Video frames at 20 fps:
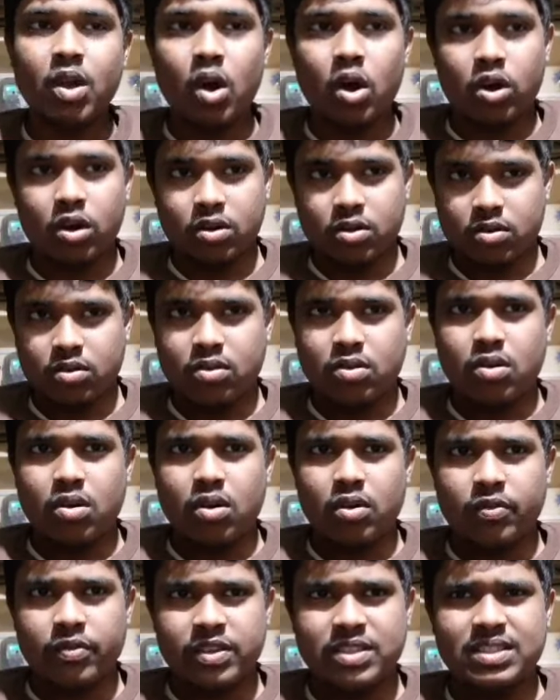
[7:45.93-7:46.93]
or
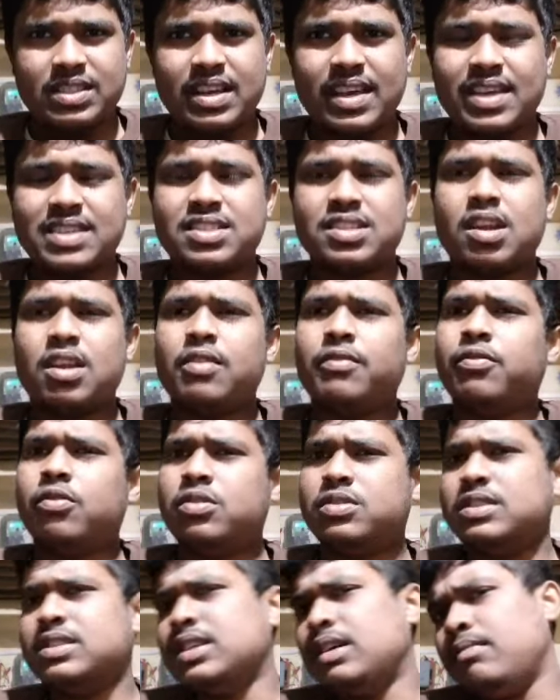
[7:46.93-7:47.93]
on which the external
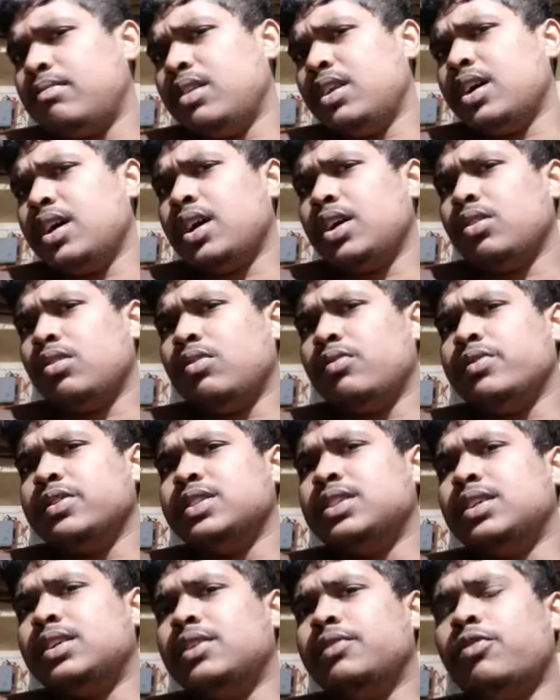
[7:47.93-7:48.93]
force is applied, on
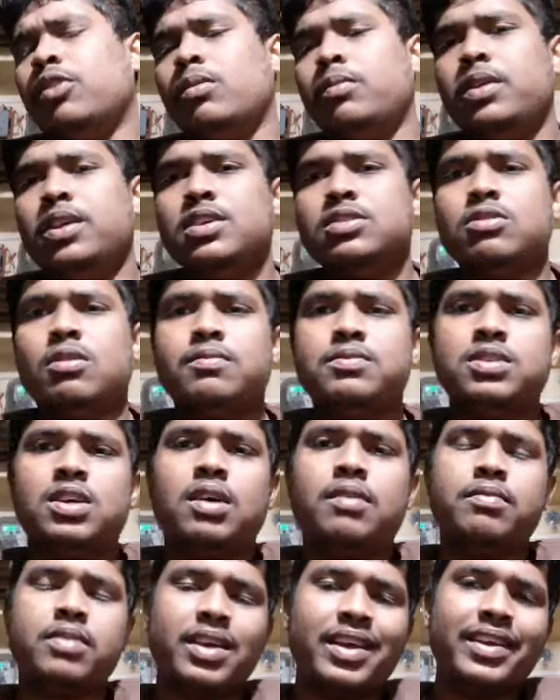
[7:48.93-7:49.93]
which the deformity is
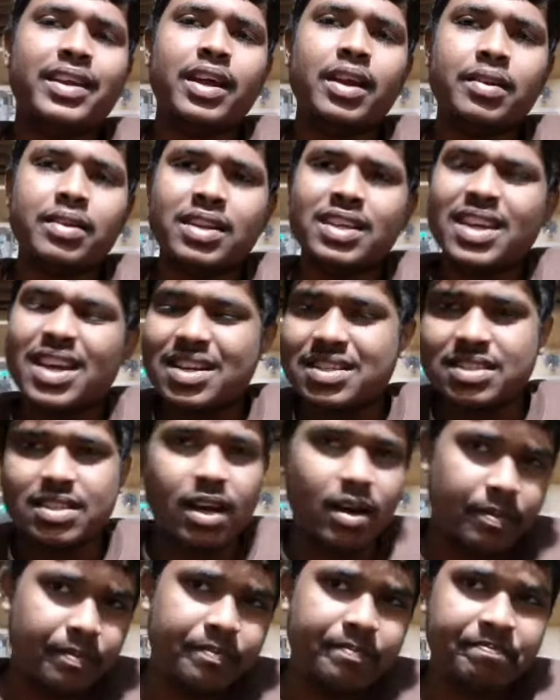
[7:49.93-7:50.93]
observed, it tears
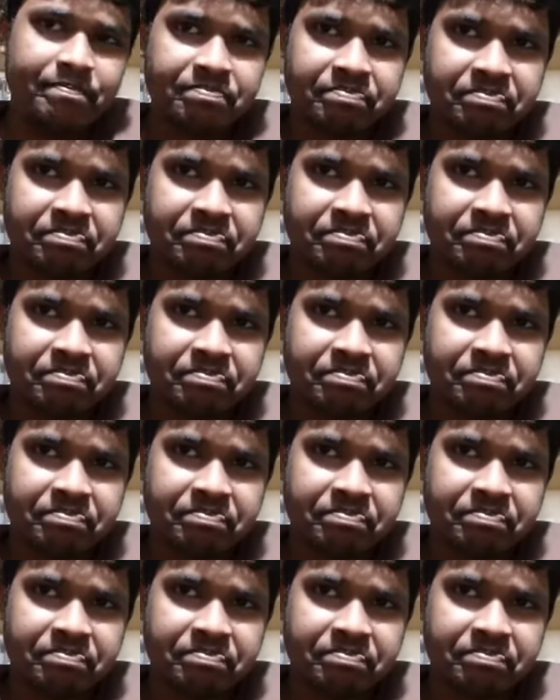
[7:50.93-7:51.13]
up.